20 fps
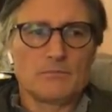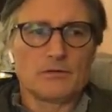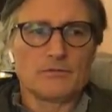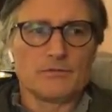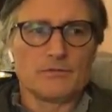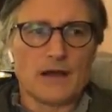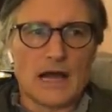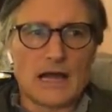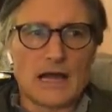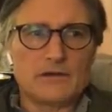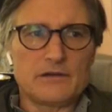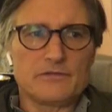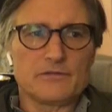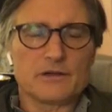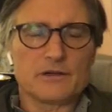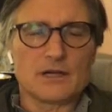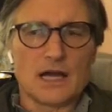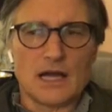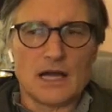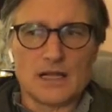provide
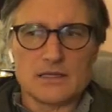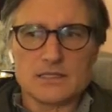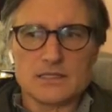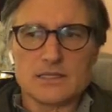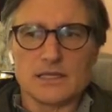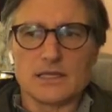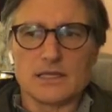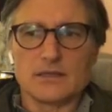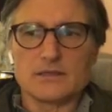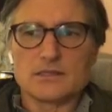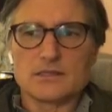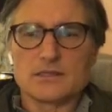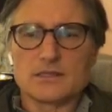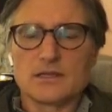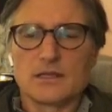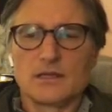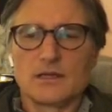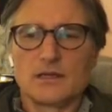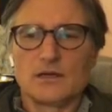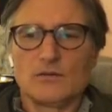for content
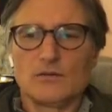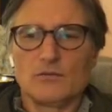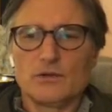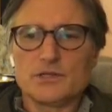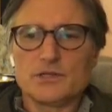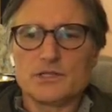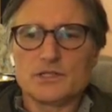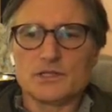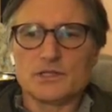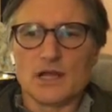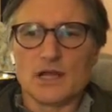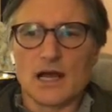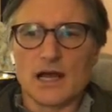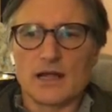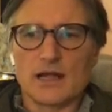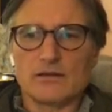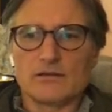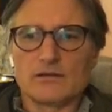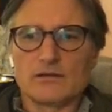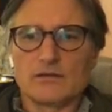which is
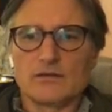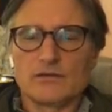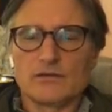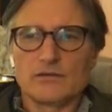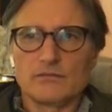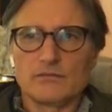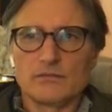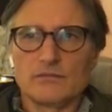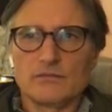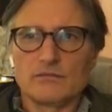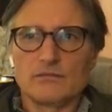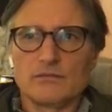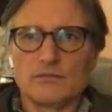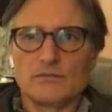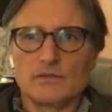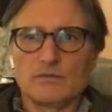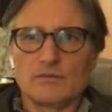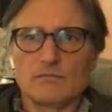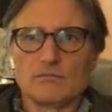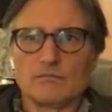not
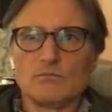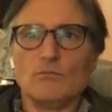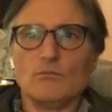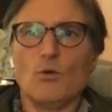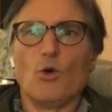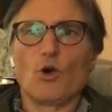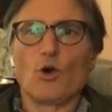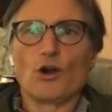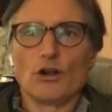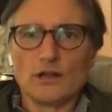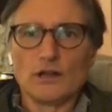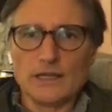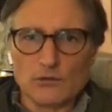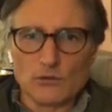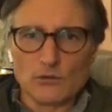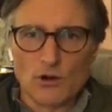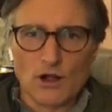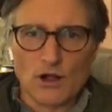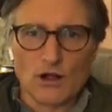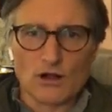
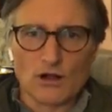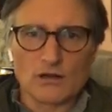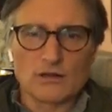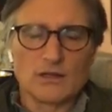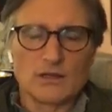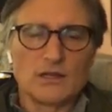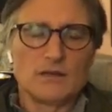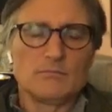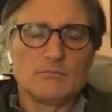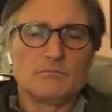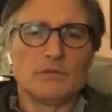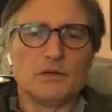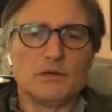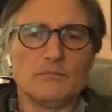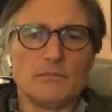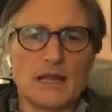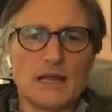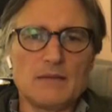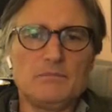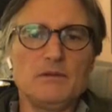morally wrong,
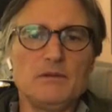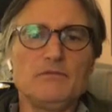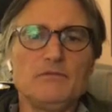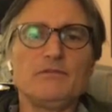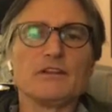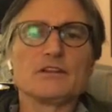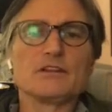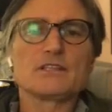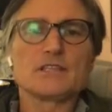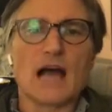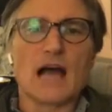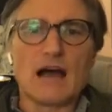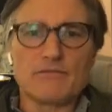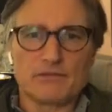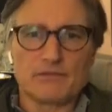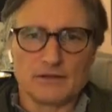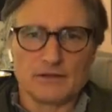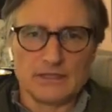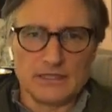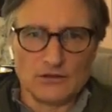but might be
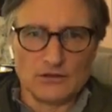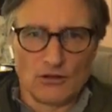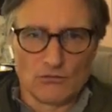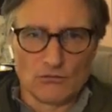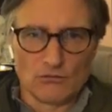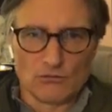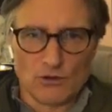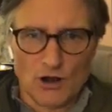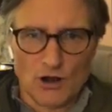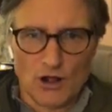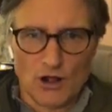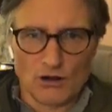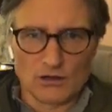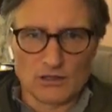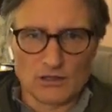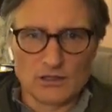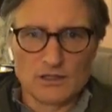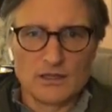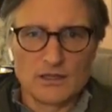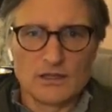philosophically
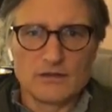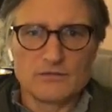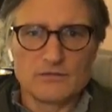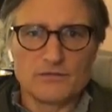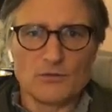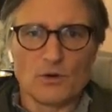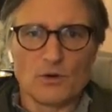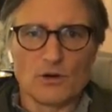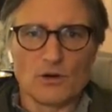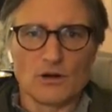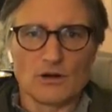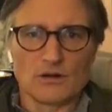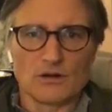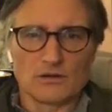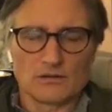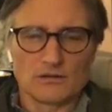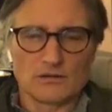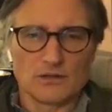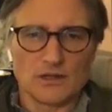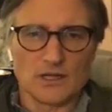wrong
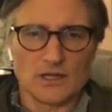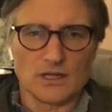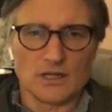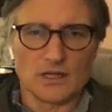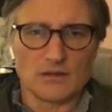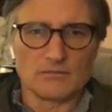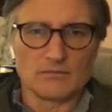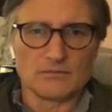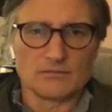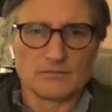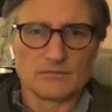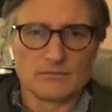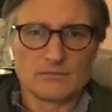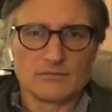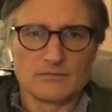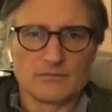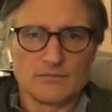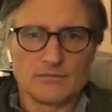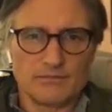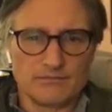for, um,
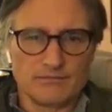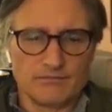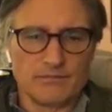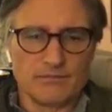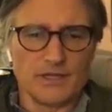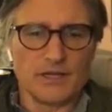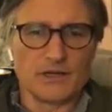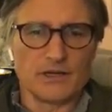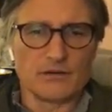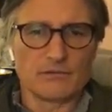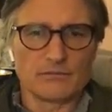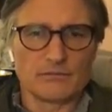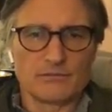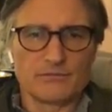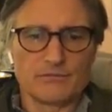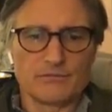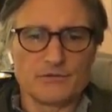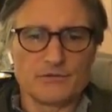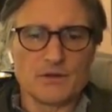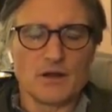you know,
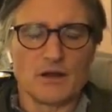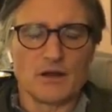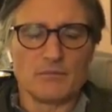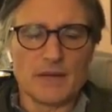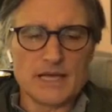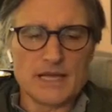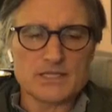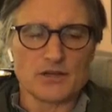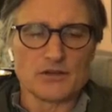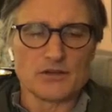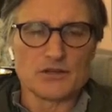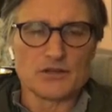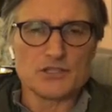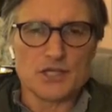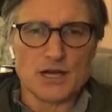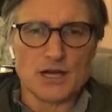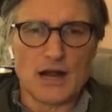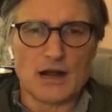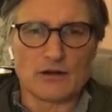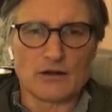uh, based on
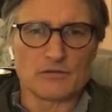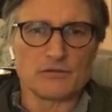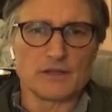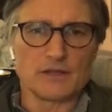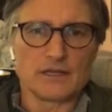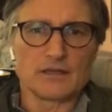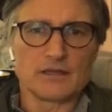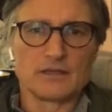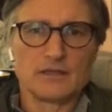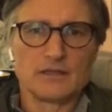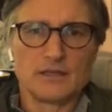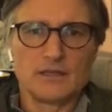geography.